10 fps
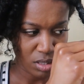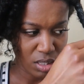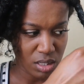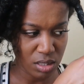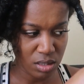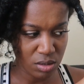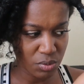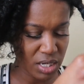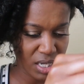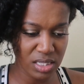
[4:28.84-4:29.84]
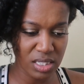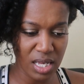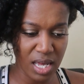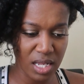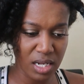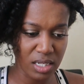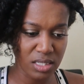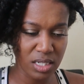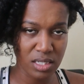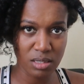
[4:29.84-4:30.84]
thing. When I get to the end, I
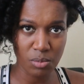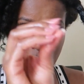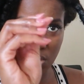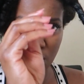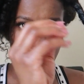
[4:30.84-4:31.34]
take some more